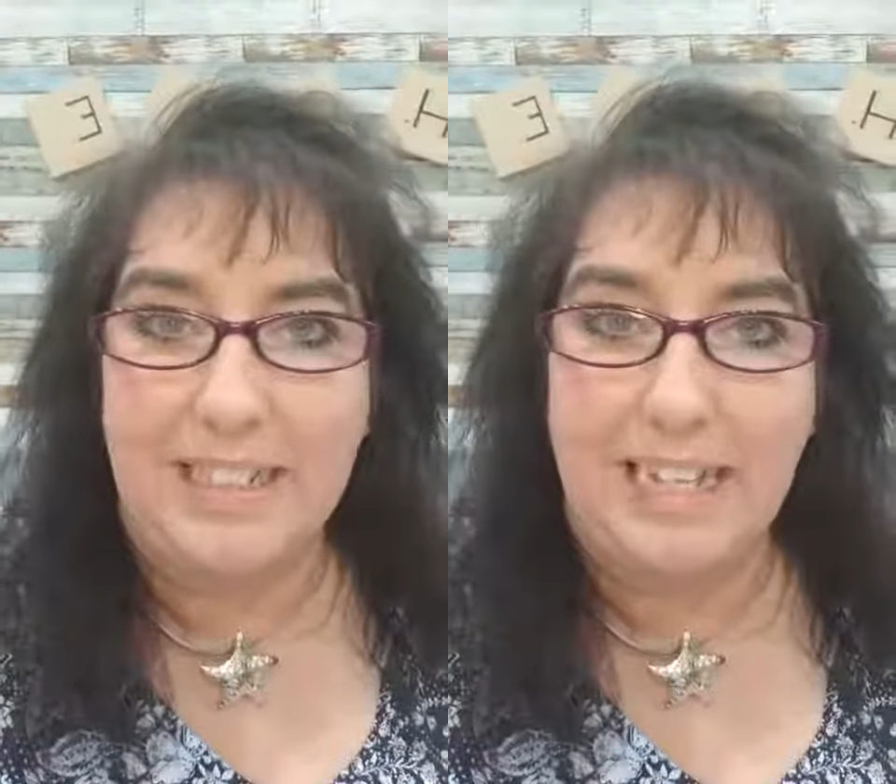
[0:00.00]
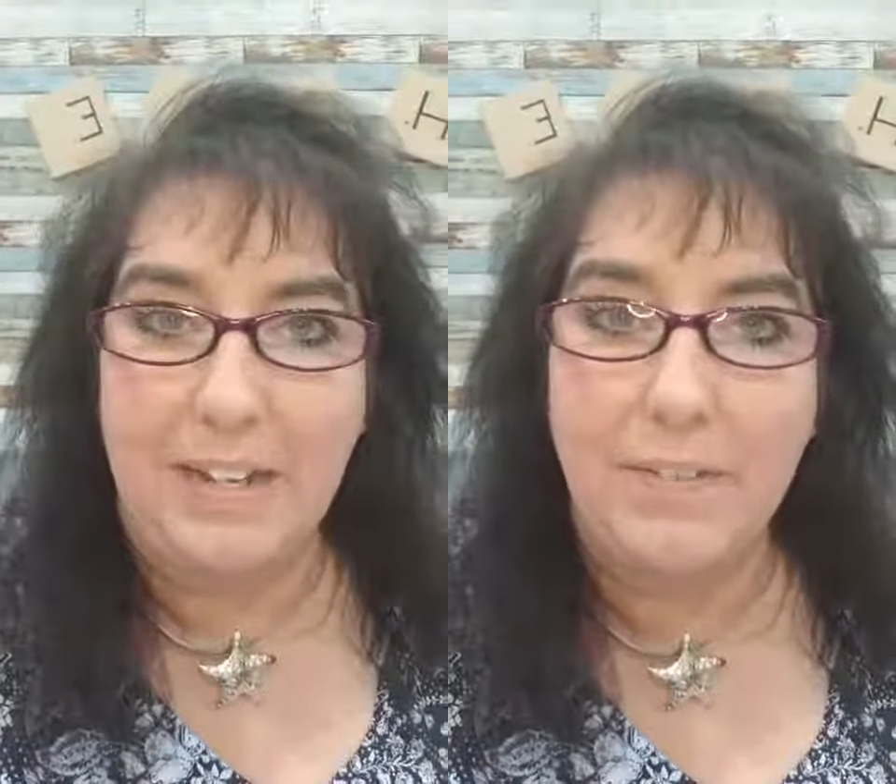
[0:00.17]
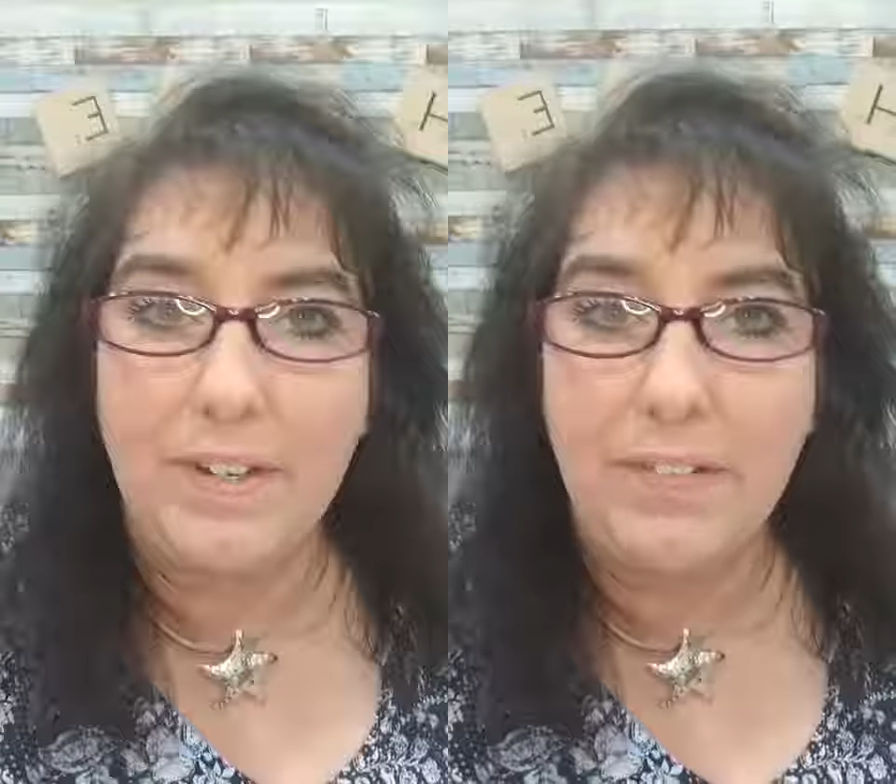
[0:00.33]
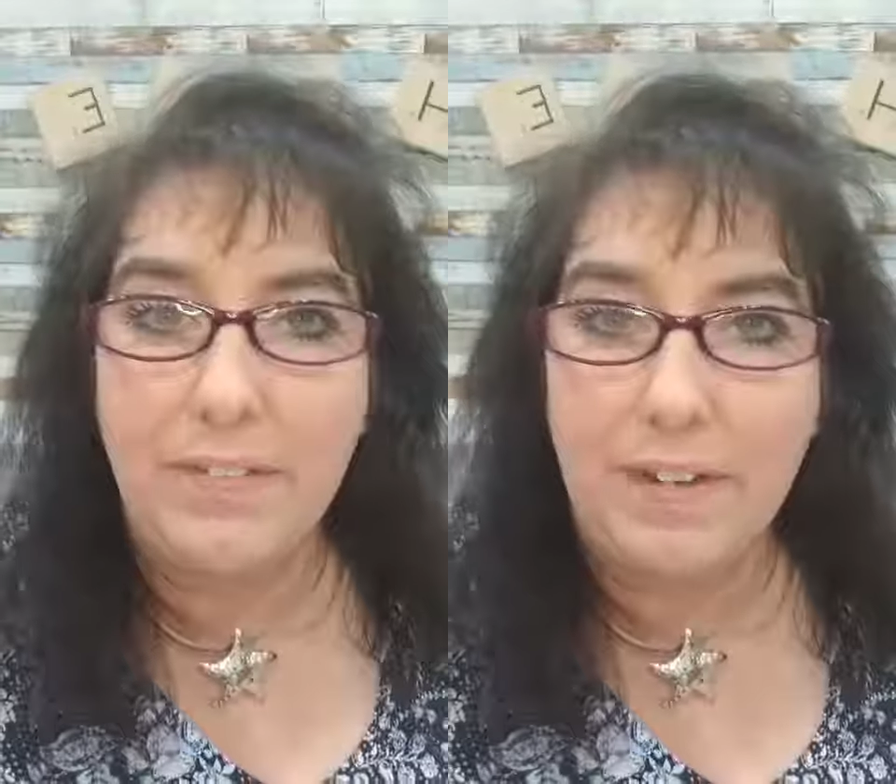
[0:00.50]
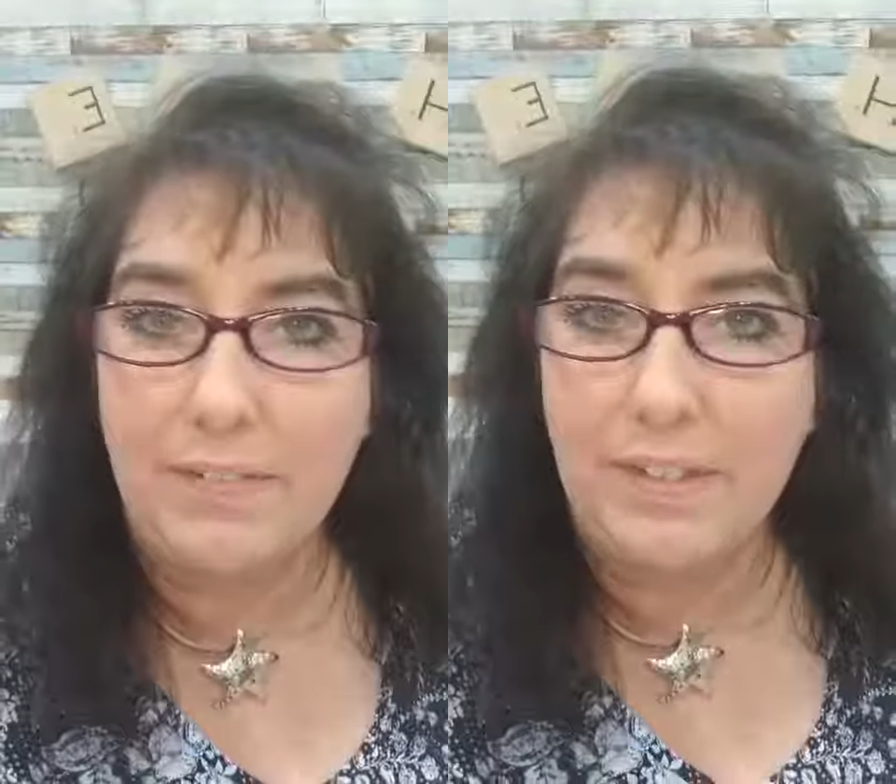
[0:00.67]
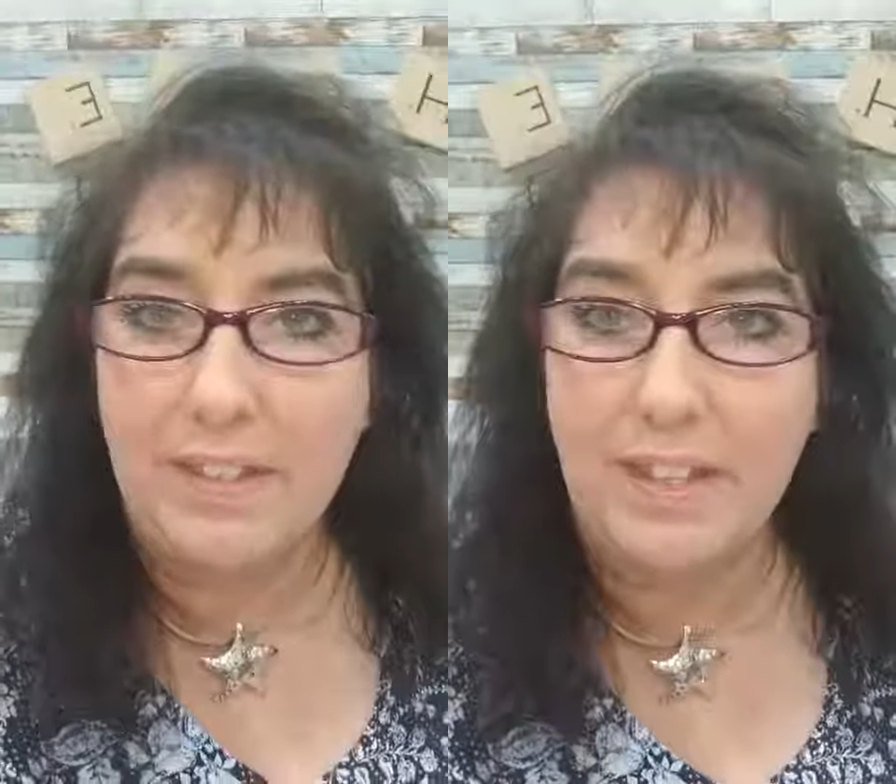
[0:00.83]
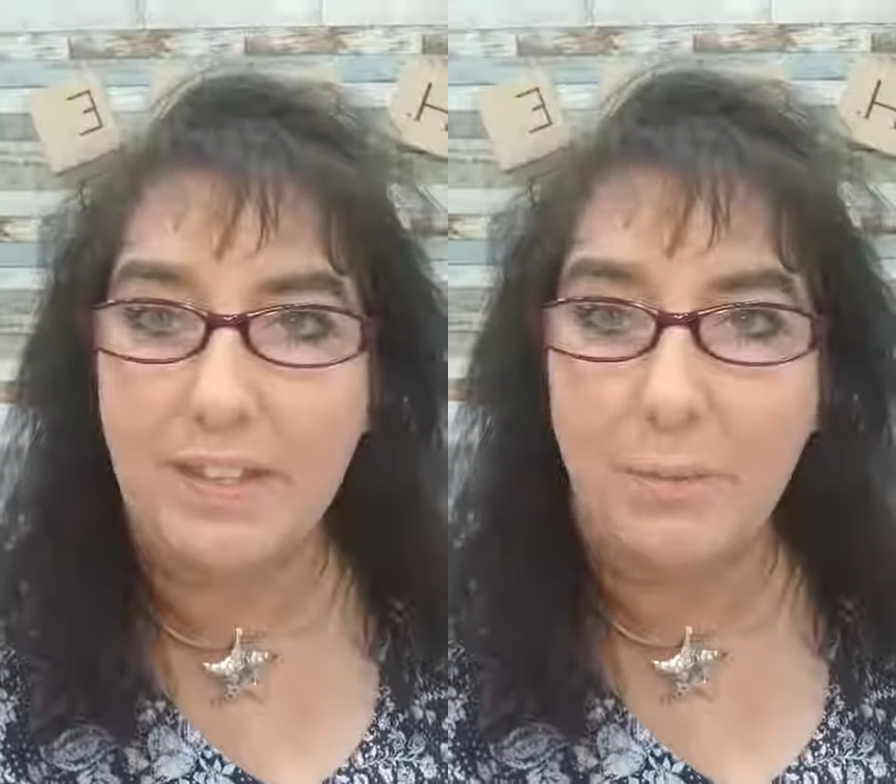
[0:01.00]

Even if everything